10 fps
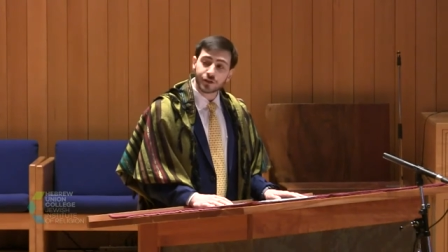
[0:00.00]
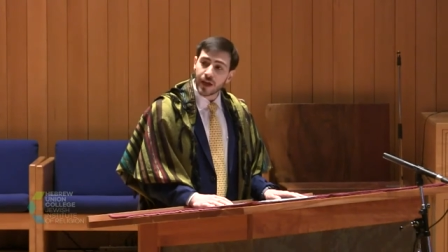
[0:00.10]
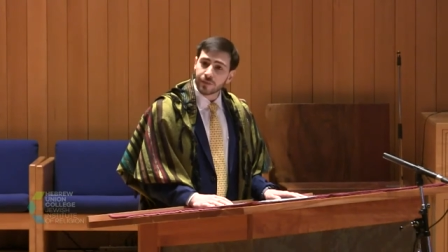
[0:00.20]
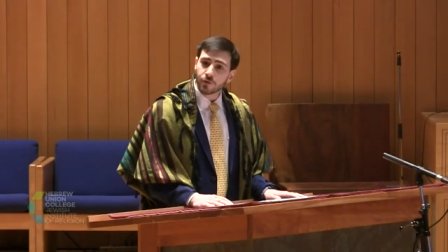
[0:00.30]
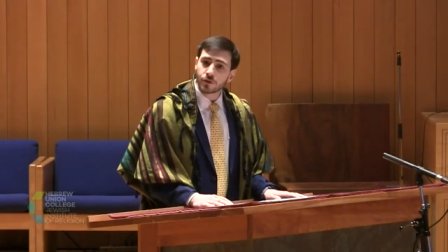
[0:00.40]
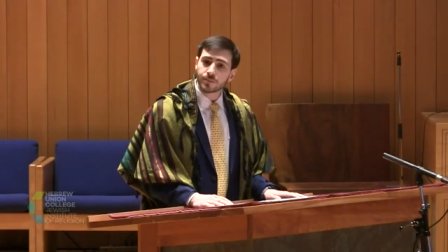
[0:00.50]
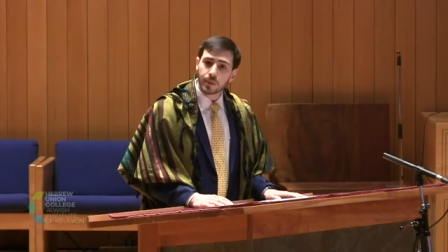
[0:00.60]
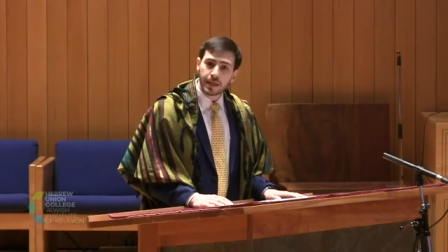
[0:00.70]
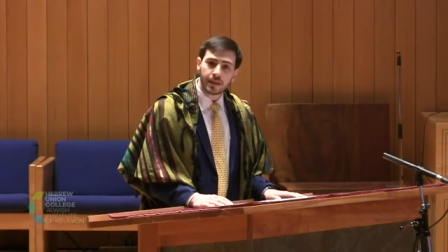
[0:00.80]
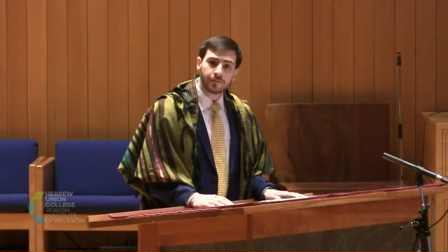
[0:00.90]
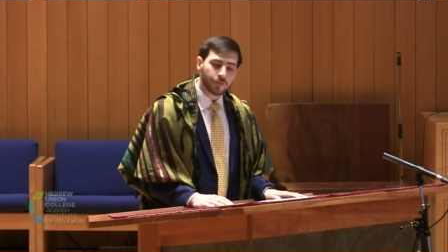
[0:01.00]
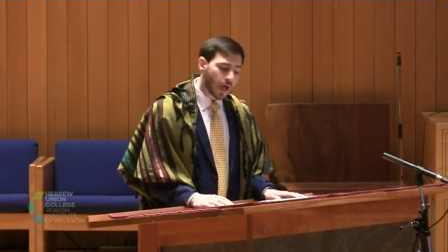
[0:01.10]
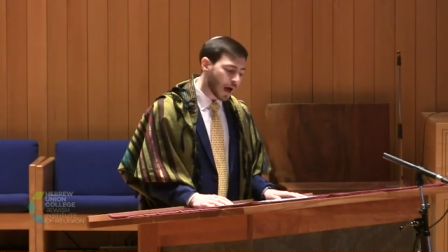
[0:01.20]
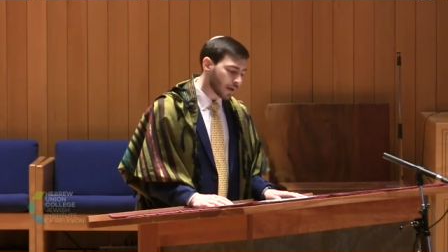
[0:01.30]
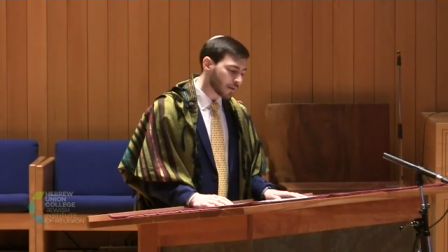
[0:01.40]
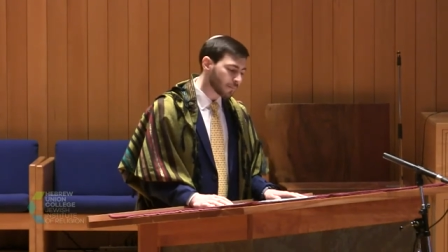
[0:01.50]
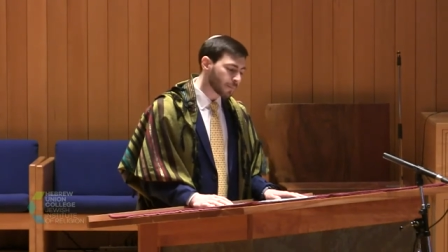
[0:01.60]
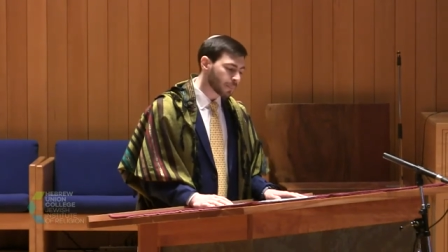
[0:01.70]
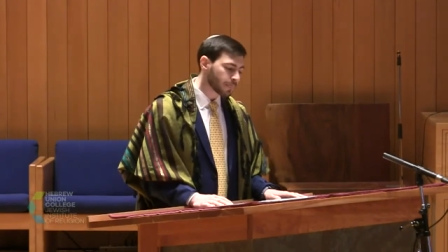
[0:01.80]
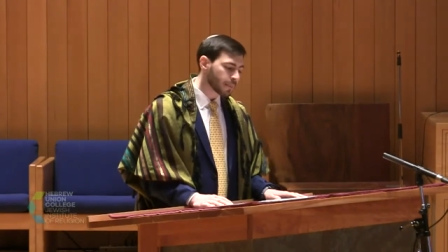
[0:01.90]
Jethro's bleating flock,
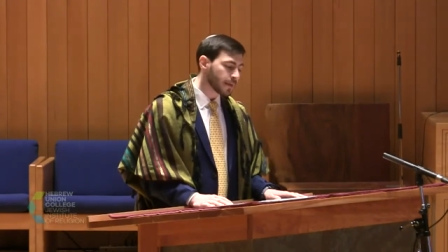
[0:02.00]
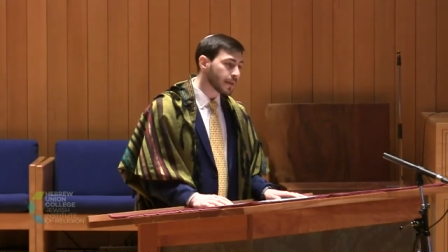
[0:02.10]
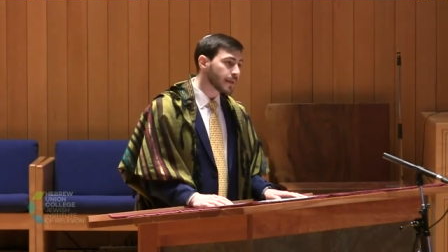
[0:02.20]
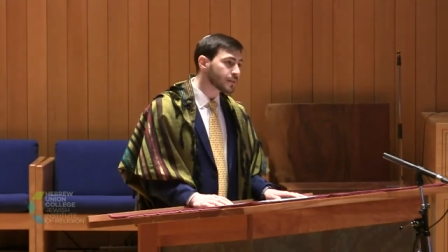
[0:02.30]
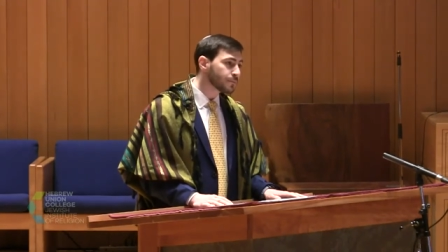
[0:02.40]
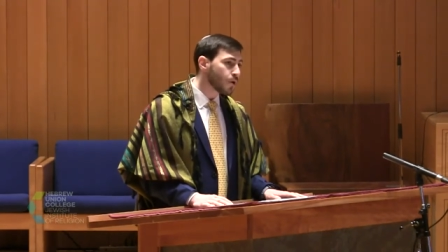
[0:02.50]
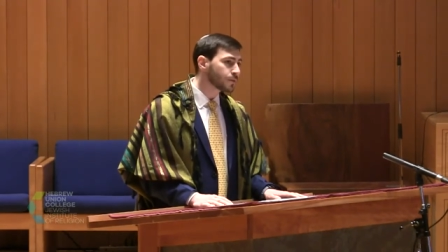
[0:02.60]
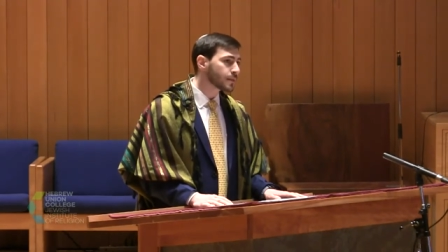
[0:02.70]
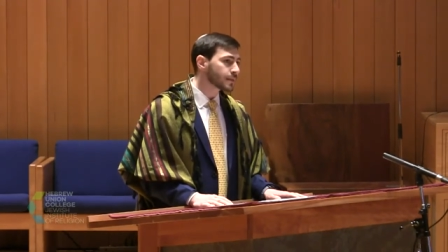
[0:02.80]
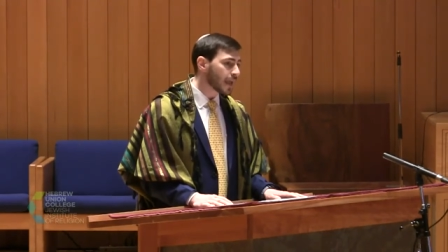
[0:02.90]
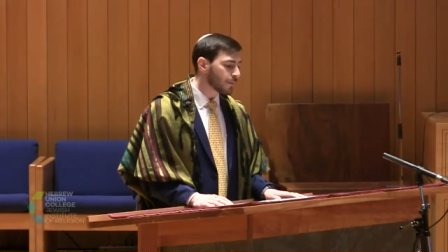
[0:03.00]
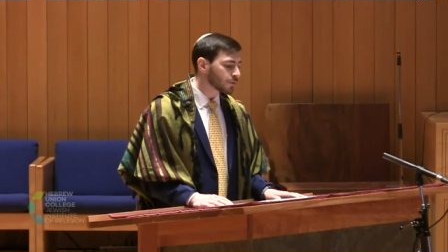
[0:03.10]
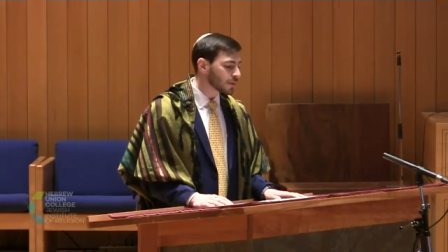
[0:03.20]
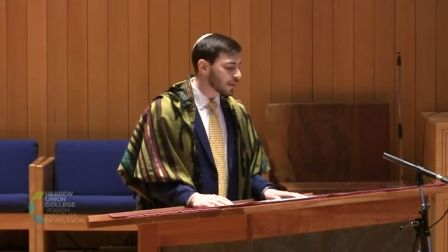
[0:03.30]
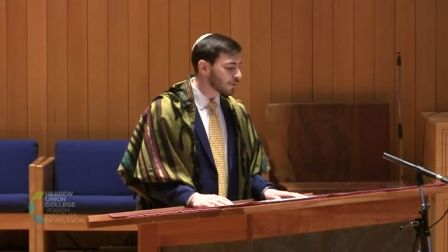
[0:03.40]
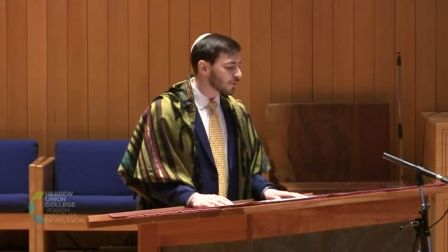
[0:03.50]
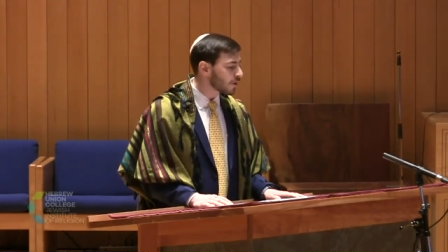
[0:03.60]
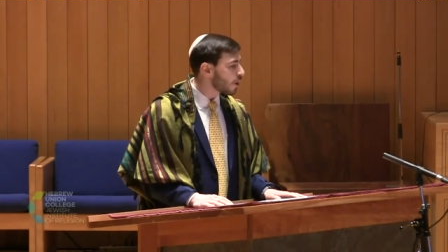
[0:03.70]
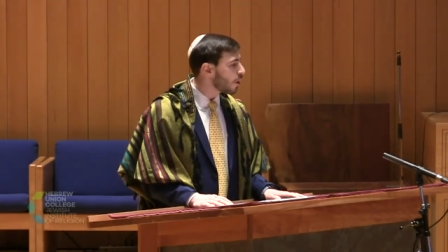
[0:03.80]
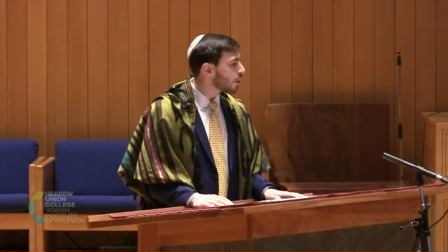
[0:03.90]
is Moses able to hear the
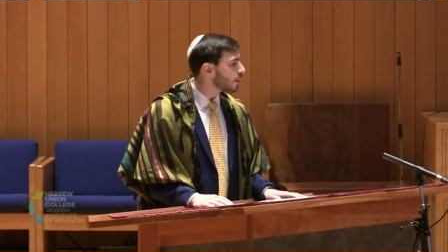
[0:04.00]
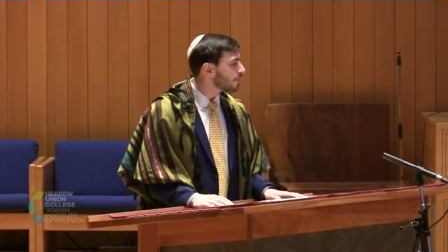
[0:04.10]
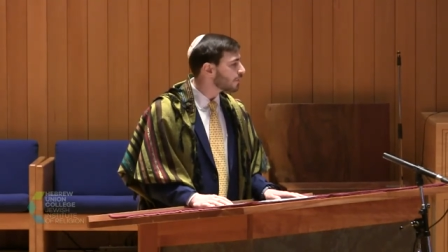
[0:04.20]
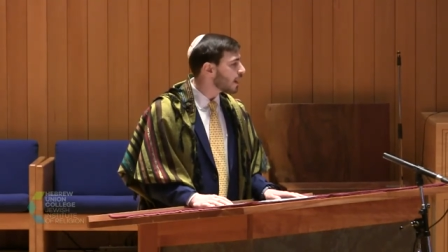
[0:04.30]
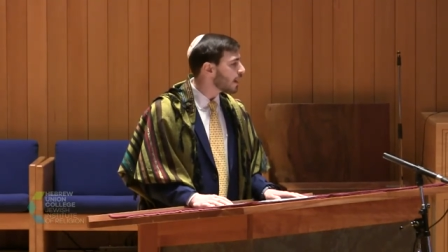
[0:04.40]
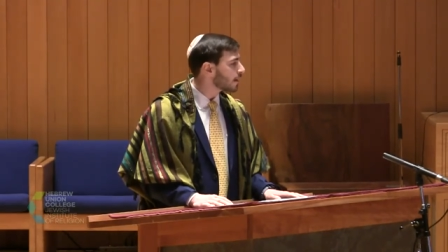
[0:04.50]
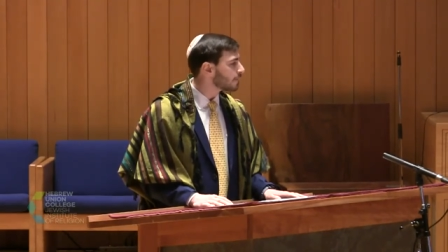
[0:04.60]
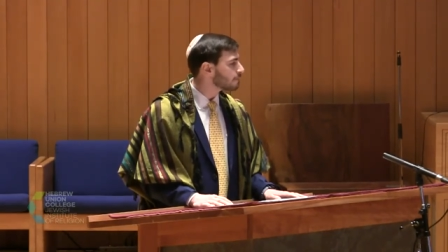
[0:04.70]
call of God.